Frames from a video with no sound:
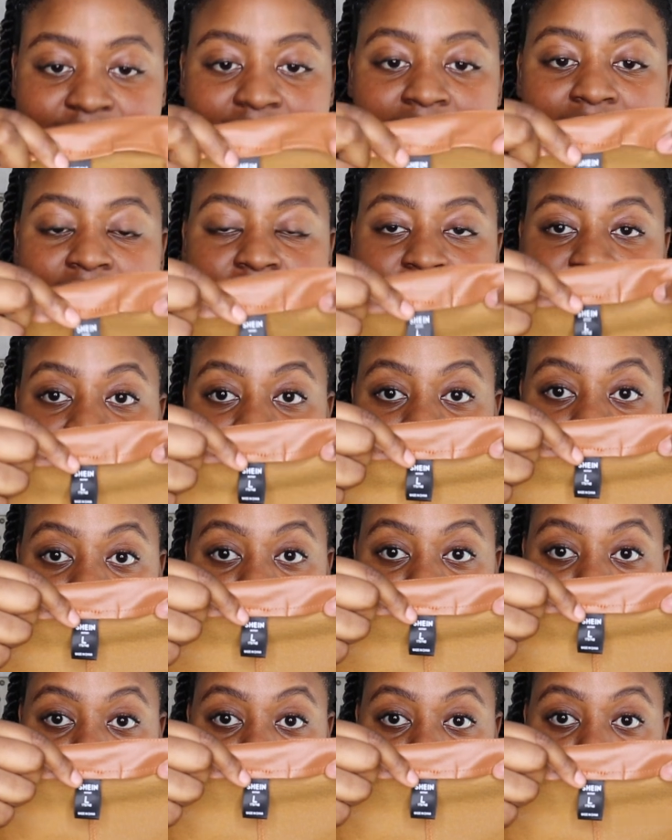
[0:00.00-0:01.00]
size
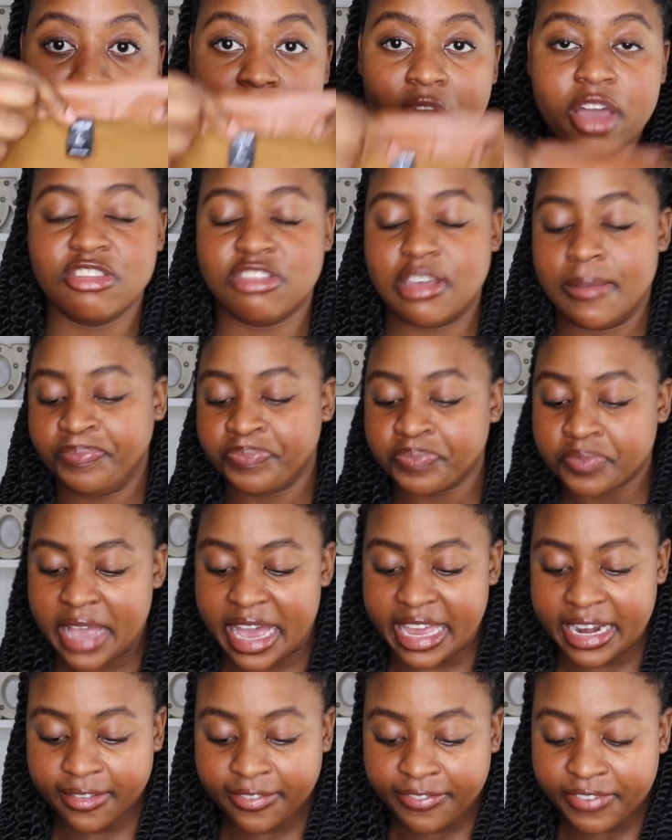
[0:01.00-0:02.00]
large
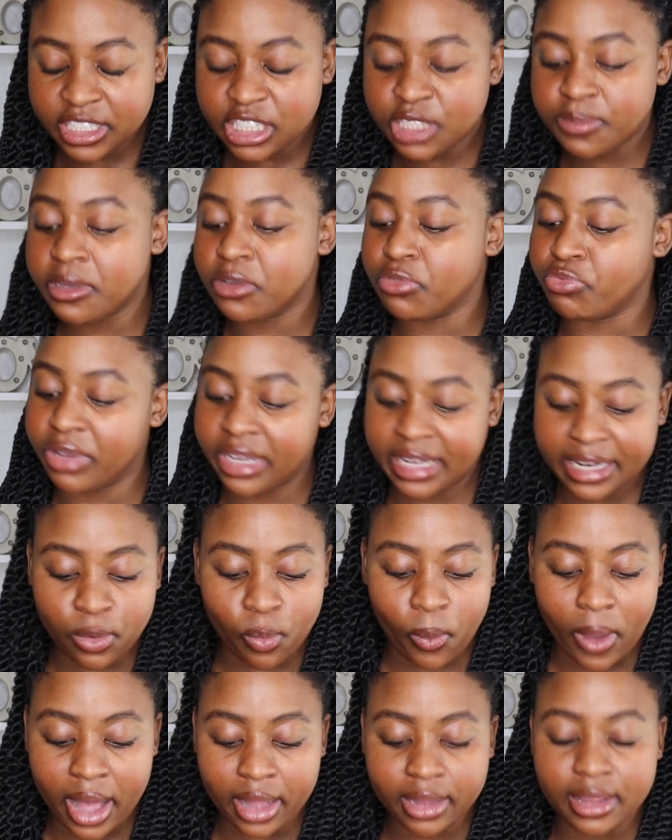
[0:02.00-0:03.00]
and it fits me really
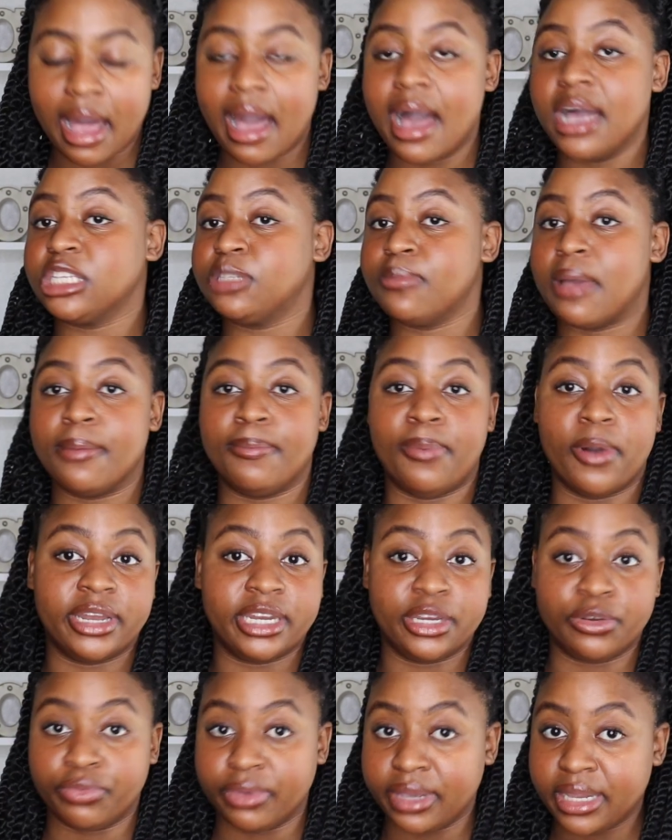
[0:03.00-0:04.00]
well hugs my
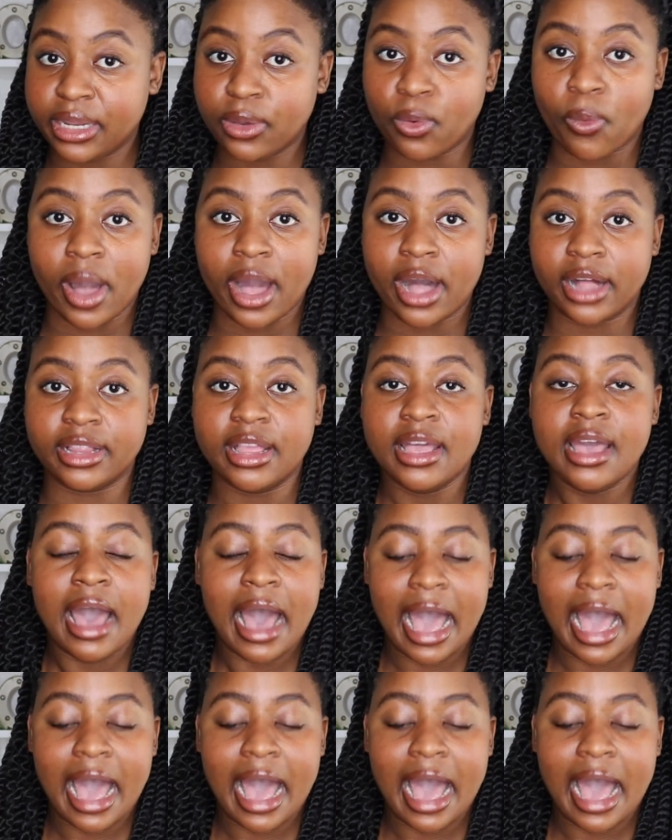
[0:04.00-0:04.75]
body really well